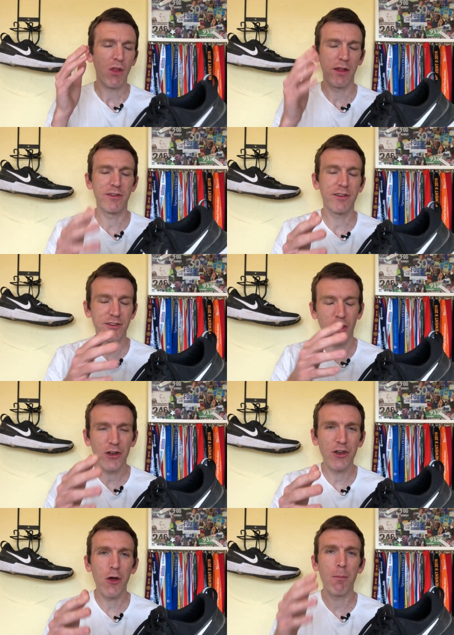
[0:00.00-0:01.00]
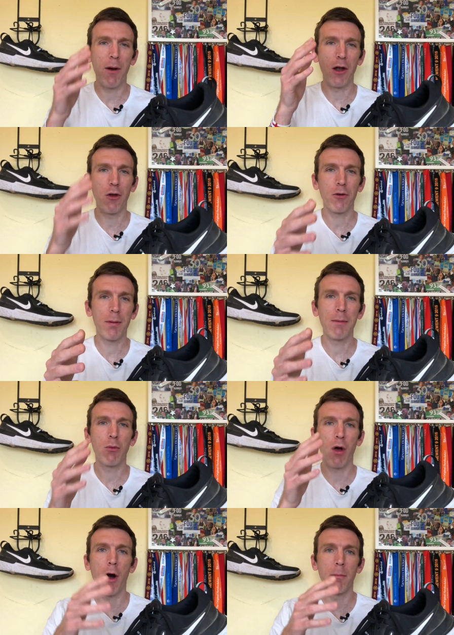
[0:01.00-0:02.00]
It's a side note, but a lot of
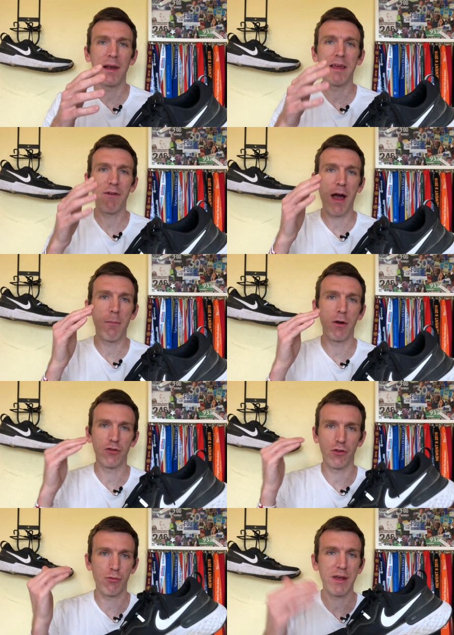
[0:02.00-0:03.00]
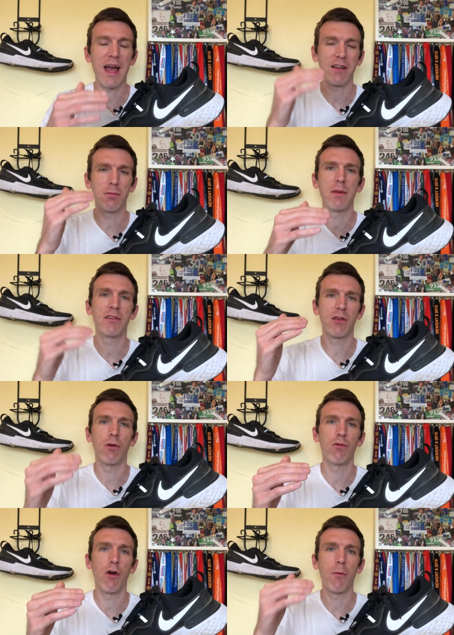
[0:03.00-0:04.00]
people can't believe how much the React
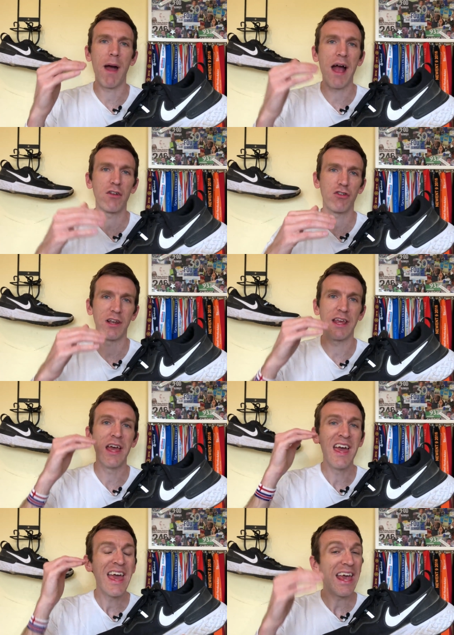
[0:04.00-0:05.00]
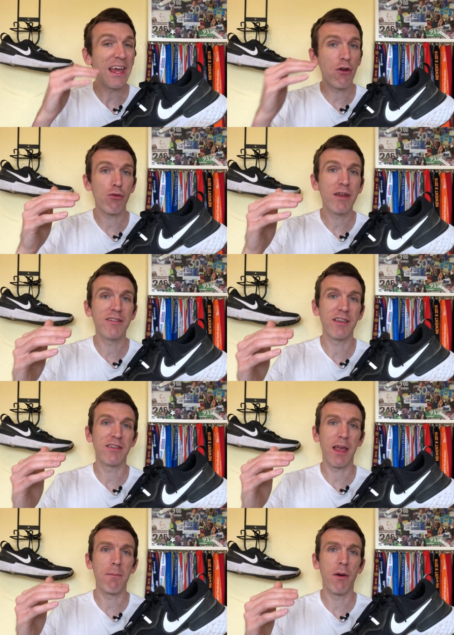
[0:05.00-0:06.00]
midsole foam actually
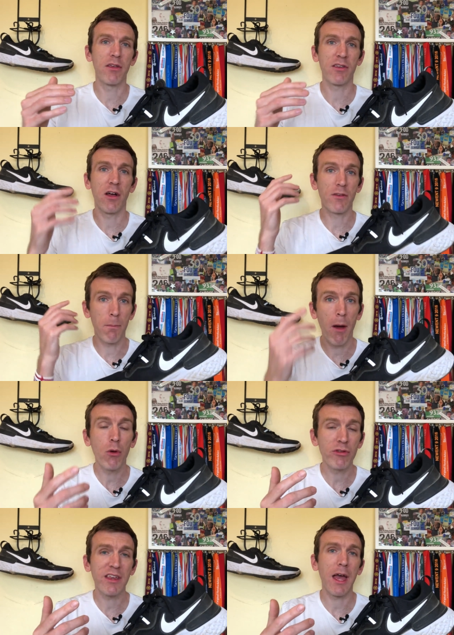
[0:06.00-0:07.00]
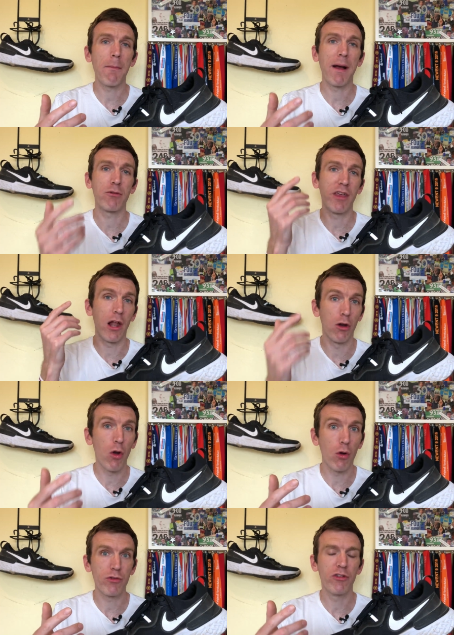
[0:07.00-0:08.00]
increases in my size. I'm posting about it a
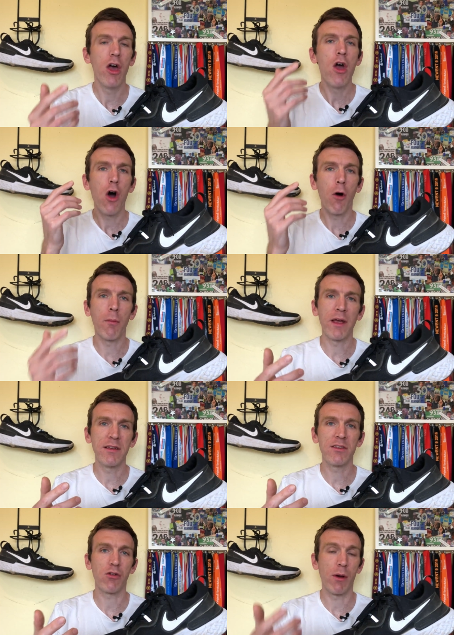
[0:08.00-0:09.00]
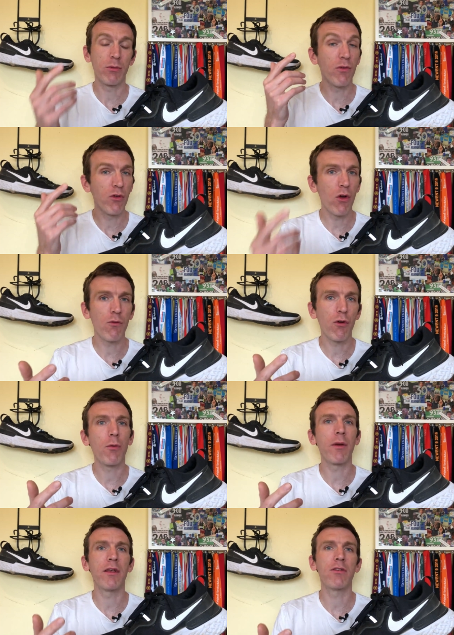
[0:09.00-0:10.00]
lot on my Instagram, so if you're not
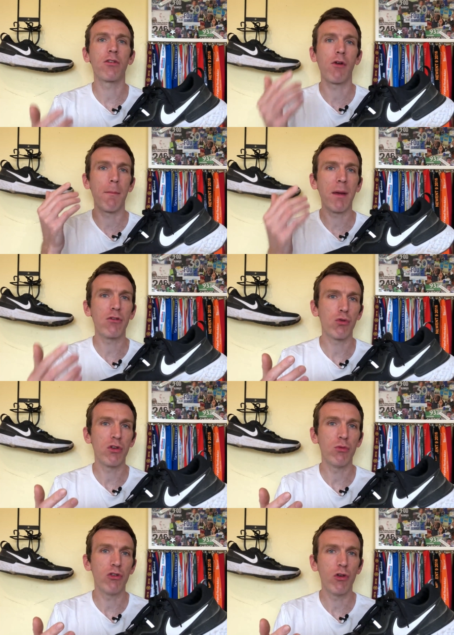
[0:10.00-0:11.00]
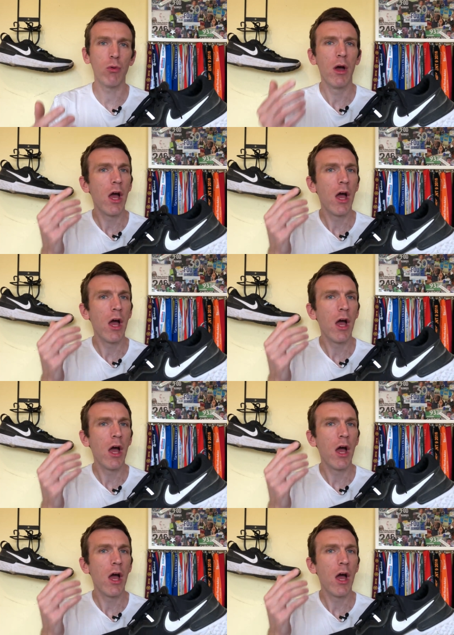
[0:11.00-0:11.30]
following me on Instagram, make sure you do.